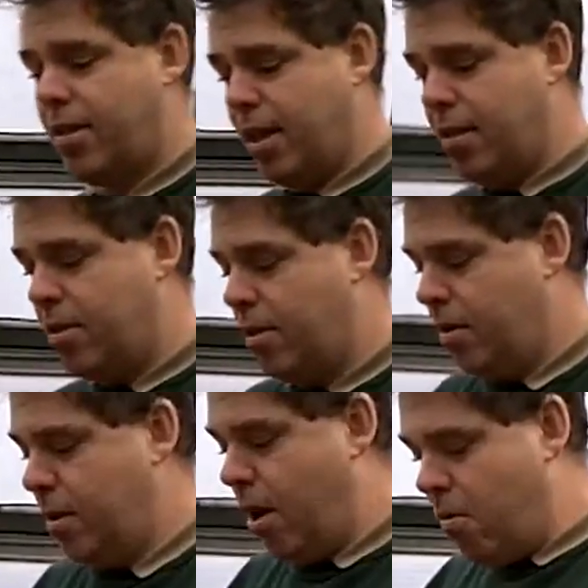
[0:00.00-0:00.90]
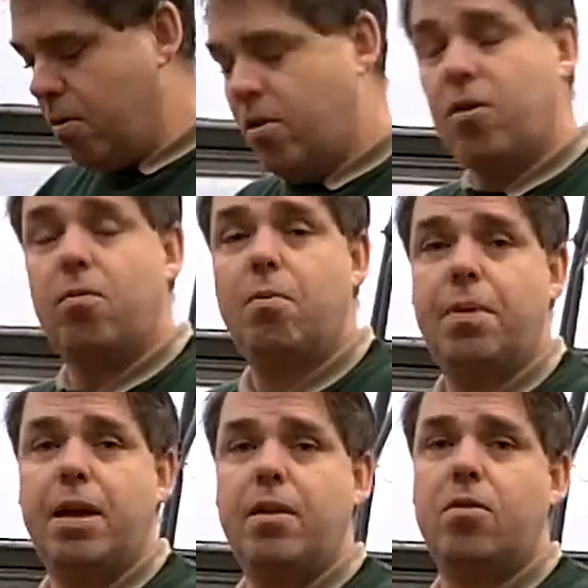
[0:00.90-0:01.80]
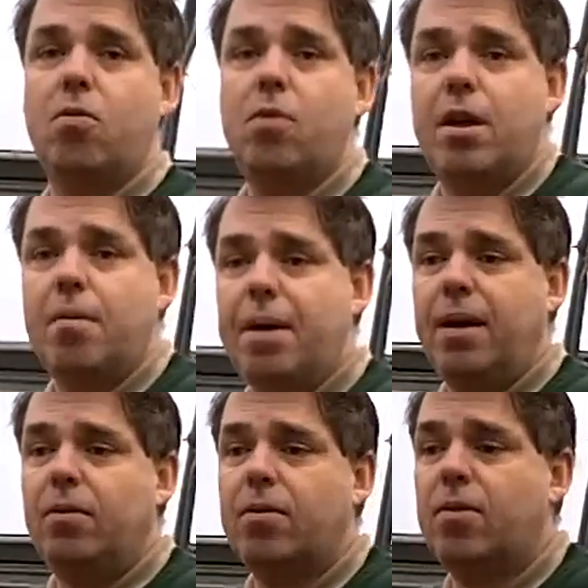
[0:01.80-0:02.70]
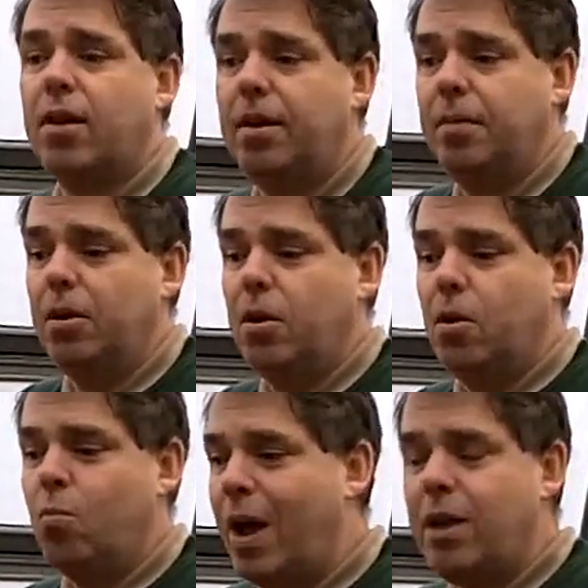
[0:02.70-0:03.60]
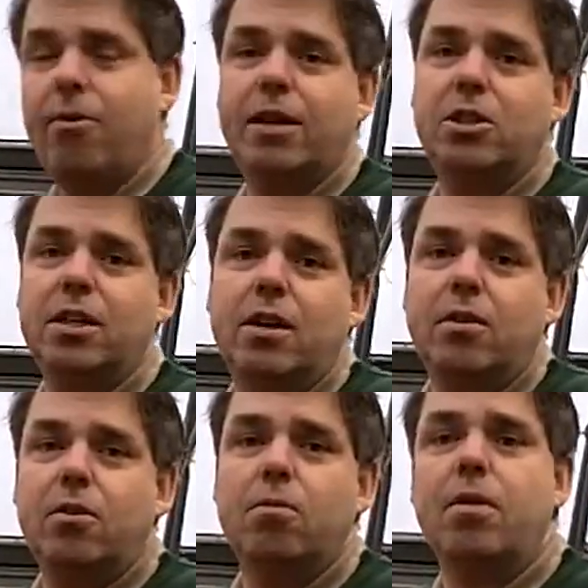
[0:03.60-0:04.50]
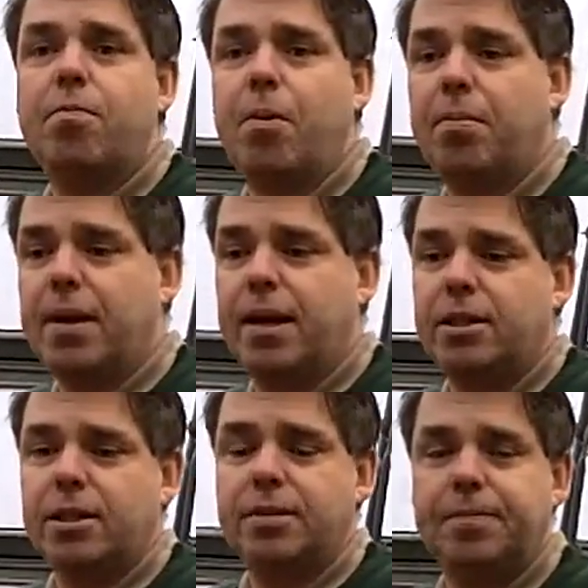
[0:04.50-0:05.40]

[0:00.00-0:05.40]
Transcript: thing to go on to will be talking about where you're actually going to do all this propagation.